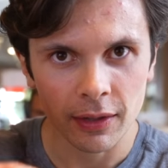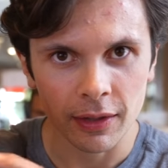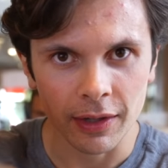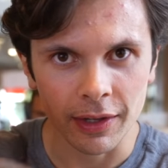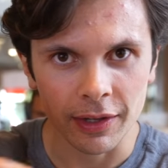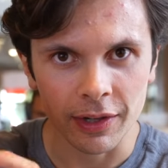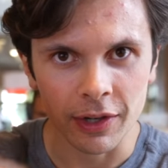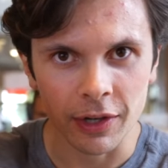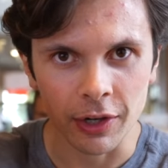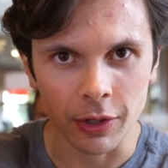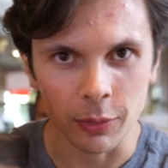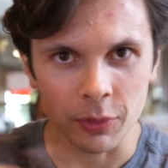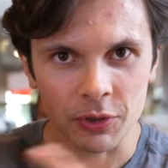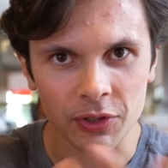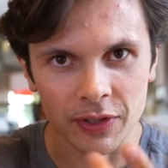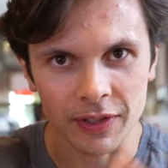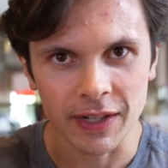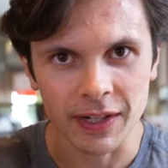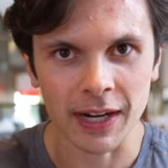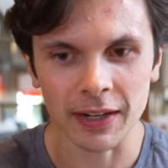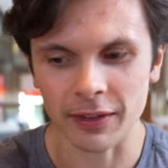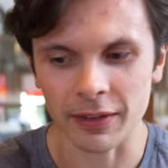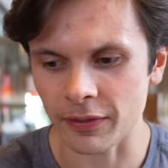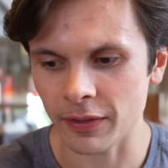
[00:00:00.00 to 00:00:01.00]
in here, which is
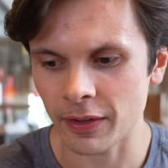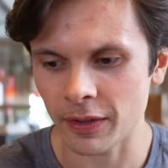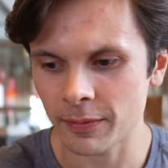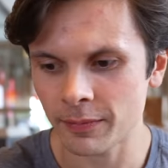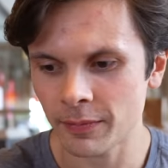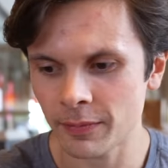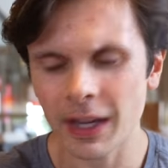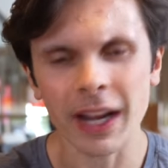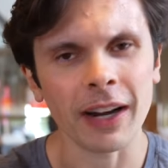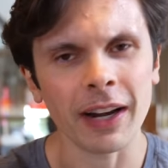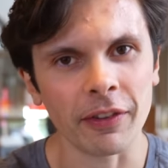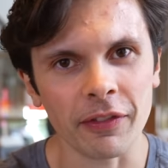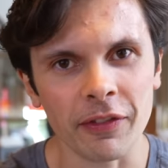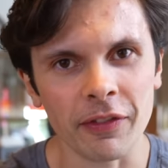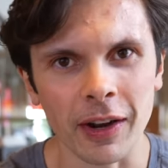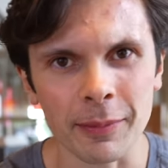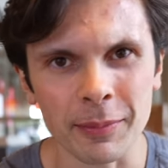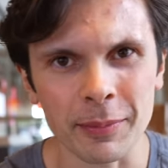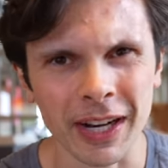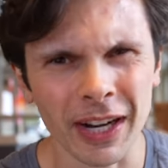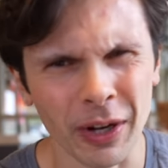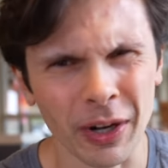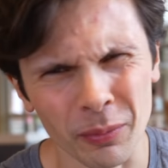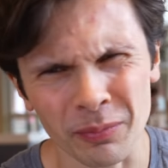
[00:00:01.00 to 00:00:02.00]
kind of kind of fun,
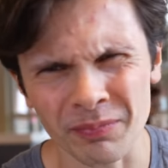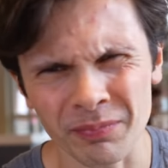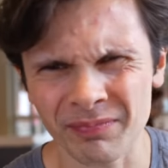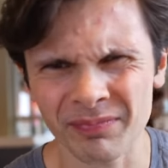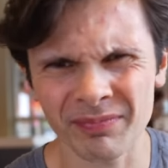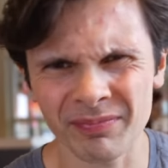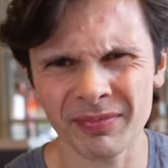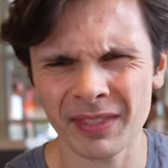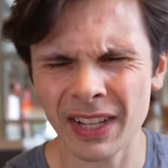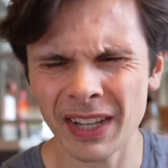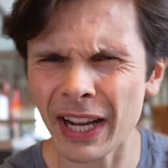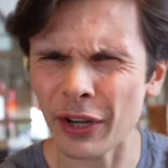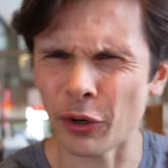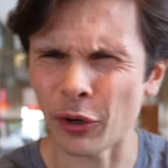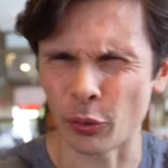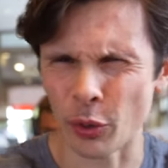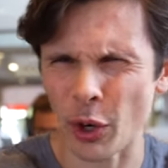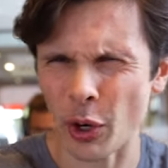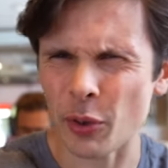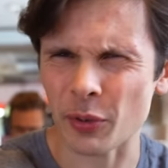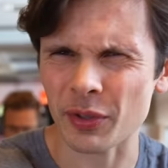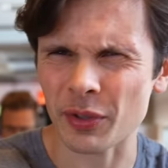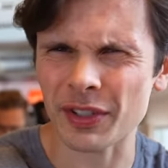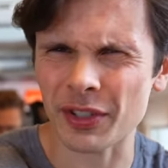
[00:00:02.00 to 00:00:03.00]
but kind of kind of
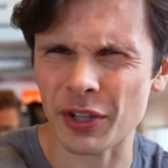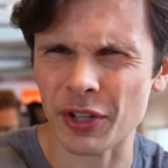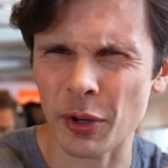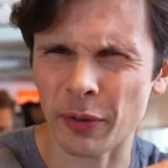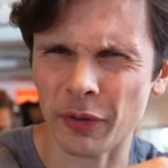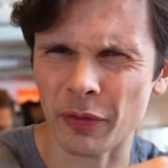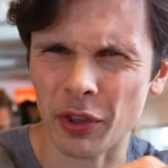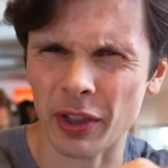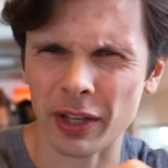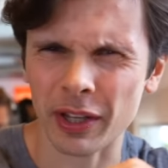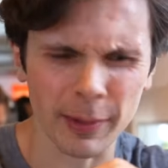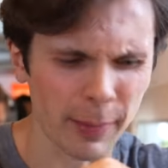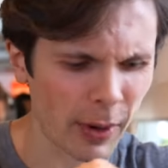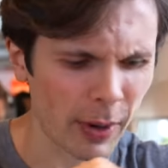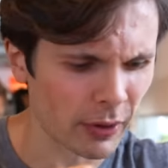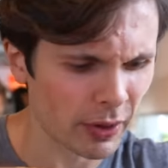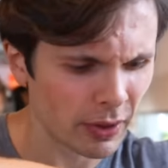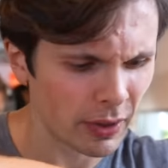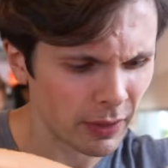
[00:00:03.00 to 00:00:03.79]
gross too, if you think about